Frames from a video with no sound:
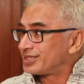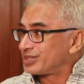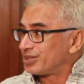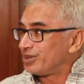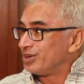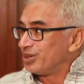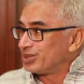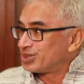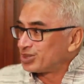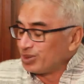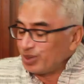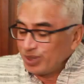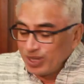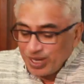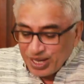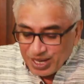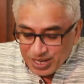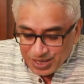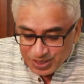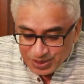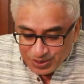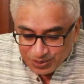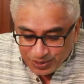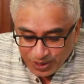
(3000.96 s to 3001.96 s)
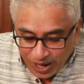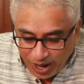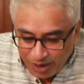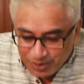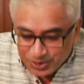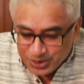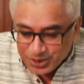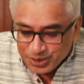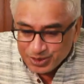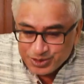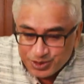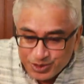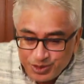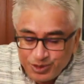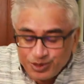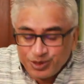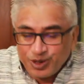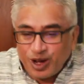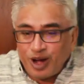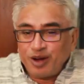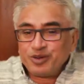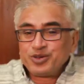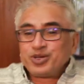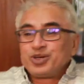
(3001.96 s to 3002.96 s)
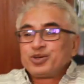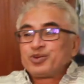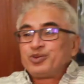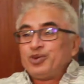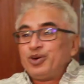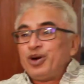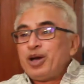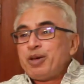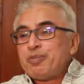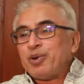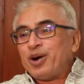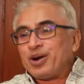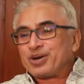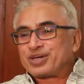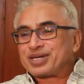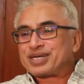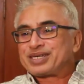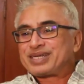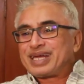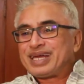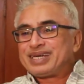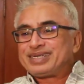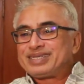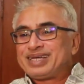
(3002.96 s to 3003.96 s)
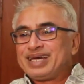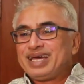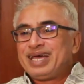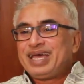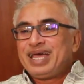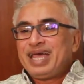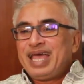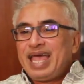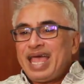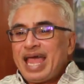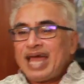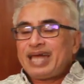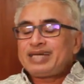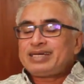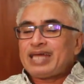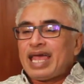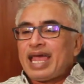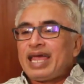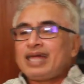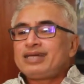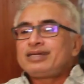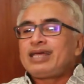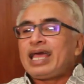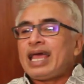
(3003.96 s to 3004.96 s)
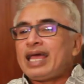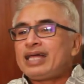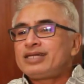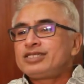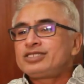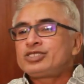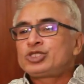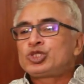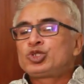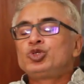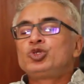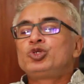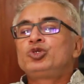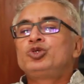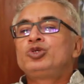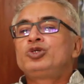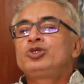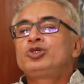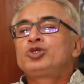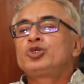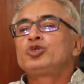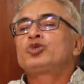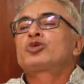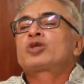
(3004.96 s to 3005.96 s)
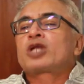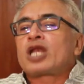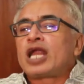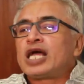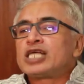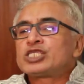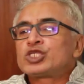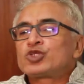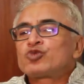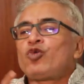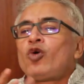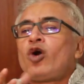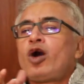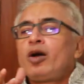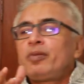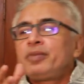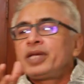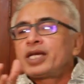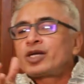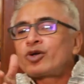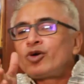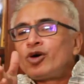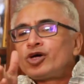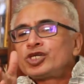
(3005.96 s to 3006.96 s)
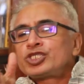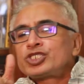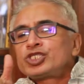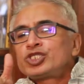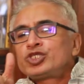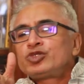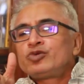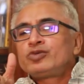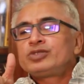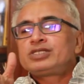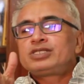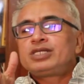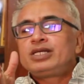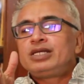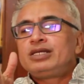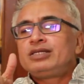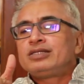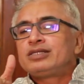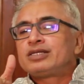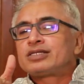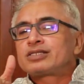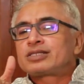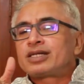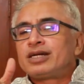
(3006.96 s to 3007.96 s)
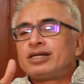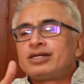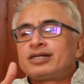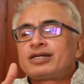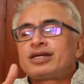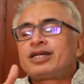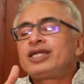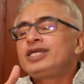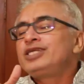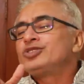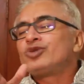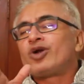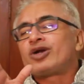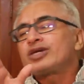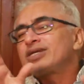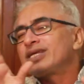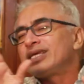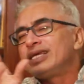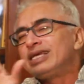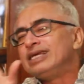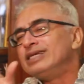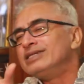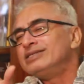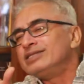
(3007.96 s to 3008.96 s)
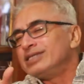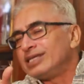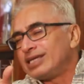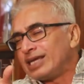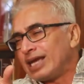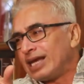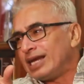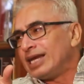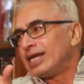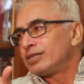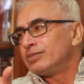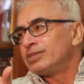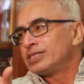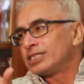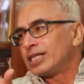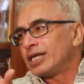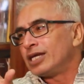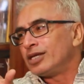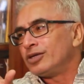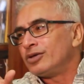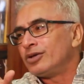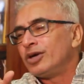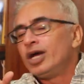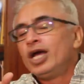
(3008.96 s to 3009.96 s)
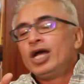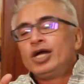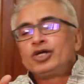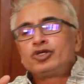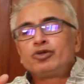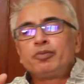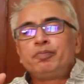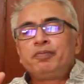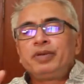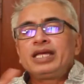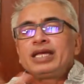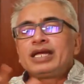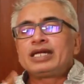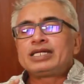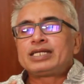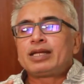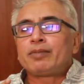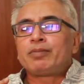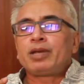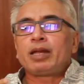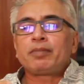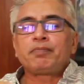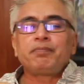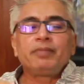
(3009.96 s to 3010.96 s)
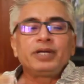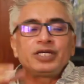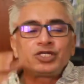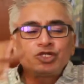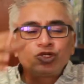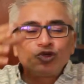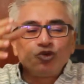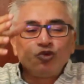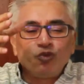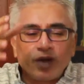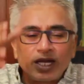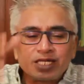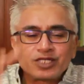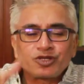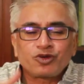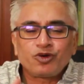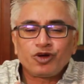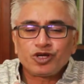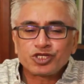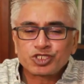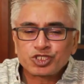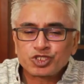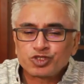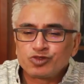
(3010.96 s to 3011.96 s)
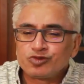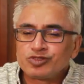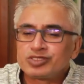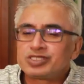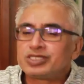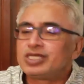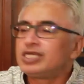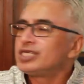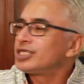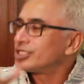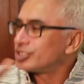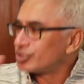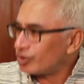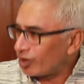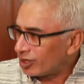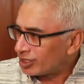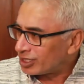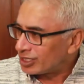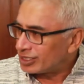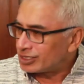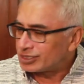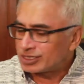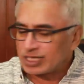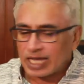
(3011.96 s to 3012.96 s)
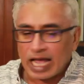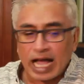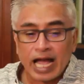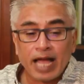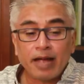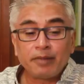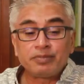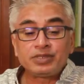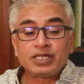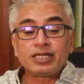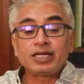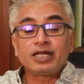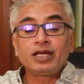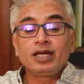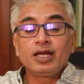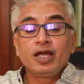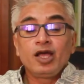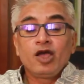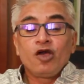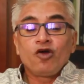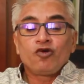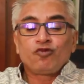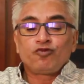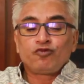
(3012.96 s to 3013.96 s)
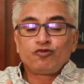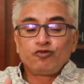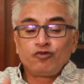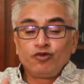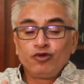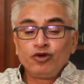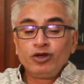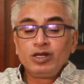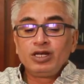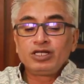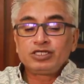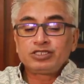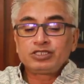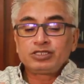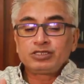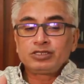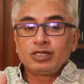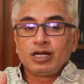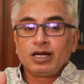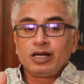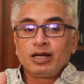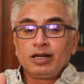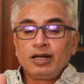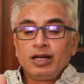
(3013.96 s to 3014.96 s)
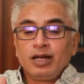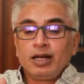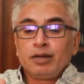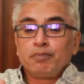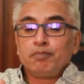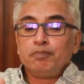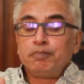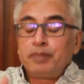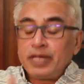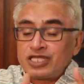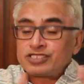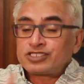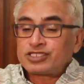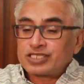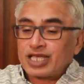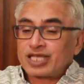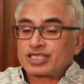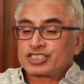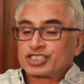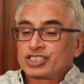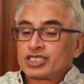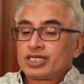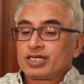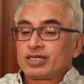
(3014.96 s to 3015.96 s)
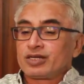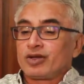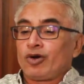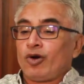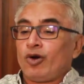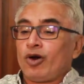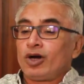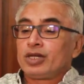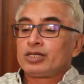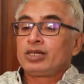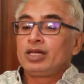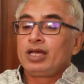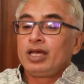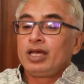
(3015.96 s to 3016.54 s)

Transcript: you know, and so, so you, how do you do? How do you go about it? And, uh, and, and, and to, to transform a constituency in this country is not easy, uh, let me tell you. To bring a development to one constituency, it is not easy. I have done a full, uh, big section